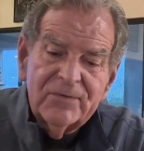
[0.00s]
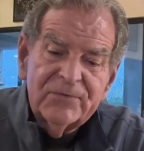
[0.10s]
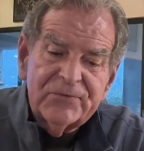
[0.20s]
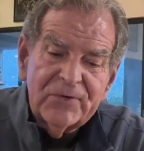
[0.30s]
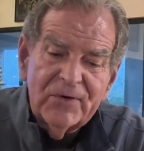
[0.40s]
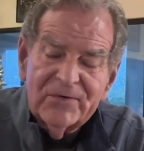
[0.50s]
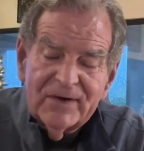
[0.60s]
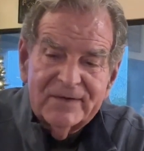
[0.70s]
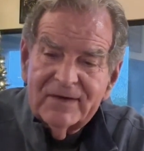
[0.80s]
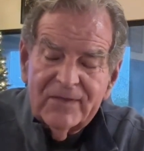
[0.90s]

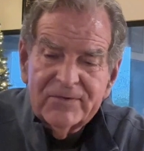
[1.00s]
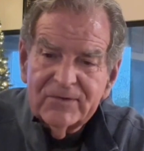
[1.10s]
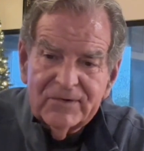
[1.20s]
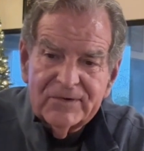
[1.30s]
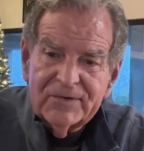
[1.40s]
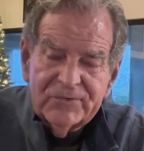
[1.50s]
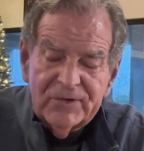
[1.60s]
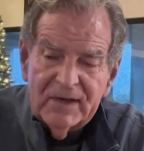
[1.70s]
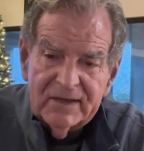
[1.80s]
So another good